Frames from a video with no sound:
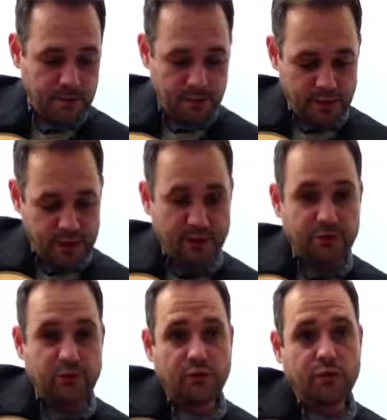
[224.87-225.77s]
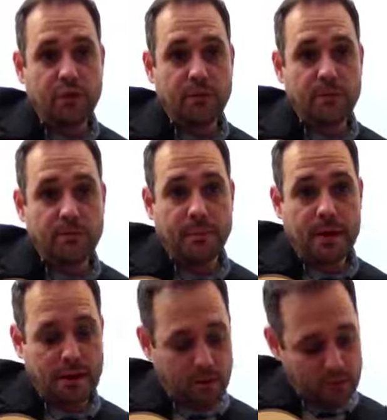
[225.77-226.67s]
Then I have C sharp
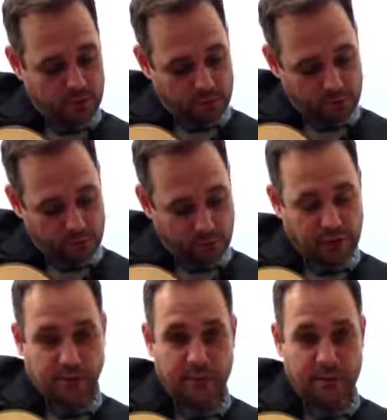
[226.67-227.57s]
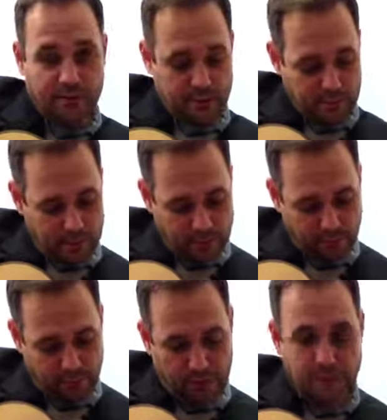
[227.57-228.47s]
minor, which is going to be at the 9th
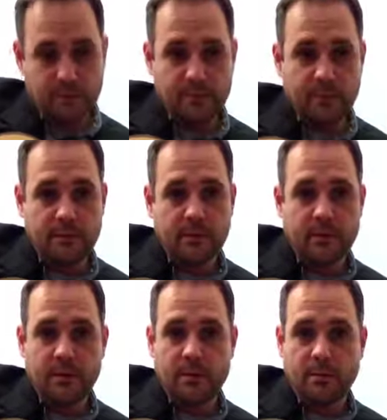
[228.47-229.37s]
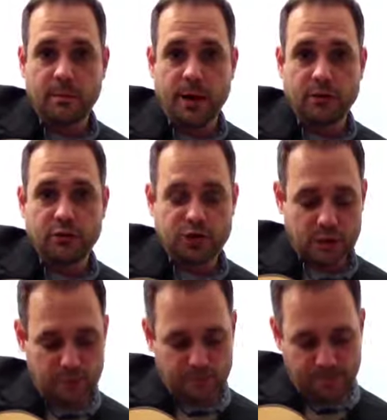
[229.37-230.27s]
fret, minor
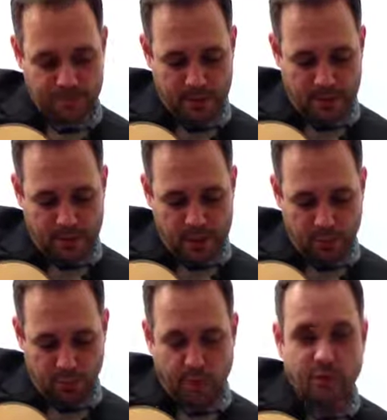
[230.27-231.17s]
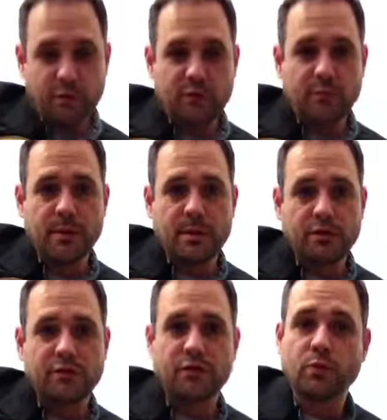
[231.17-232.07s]
shell. Now when we do the
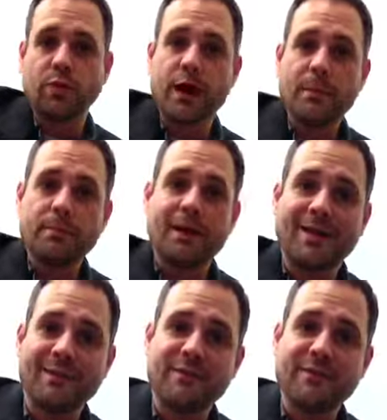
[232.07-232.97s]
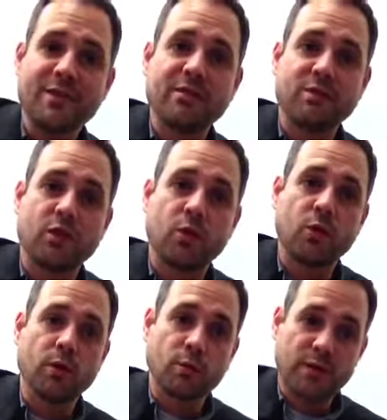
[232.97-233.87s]
diminish, since we're not playing the 5th of the
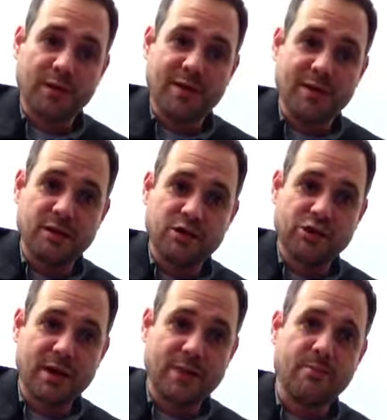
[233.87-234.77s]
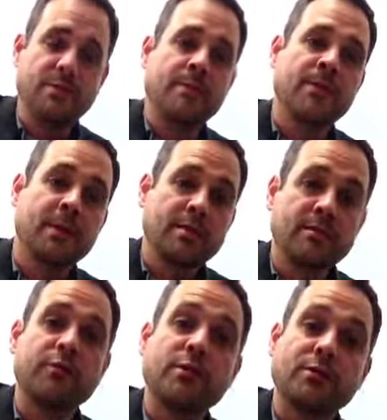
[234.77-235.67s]
chord within this shape, the
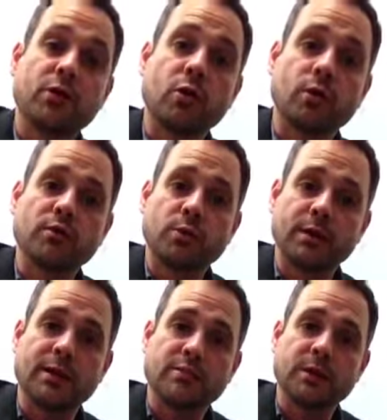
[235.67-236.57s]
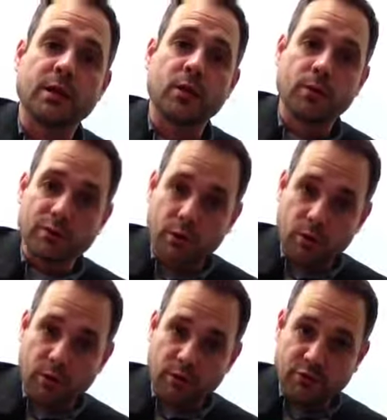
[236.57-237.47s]
5th of the chord is what lets me know if the
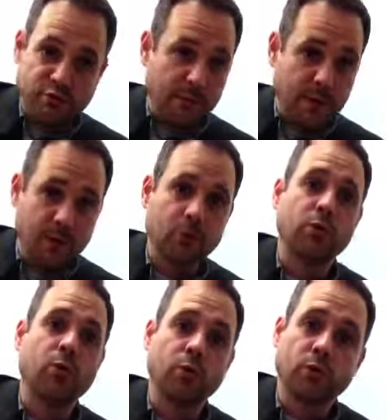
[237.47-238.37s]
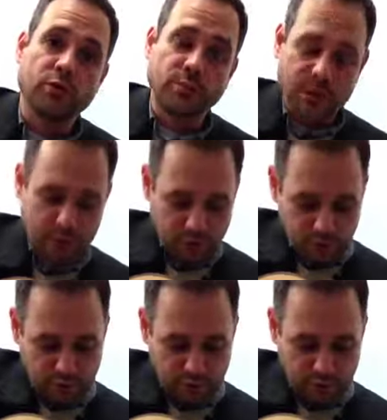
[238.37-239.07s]
chord is just a minor chord or diminished.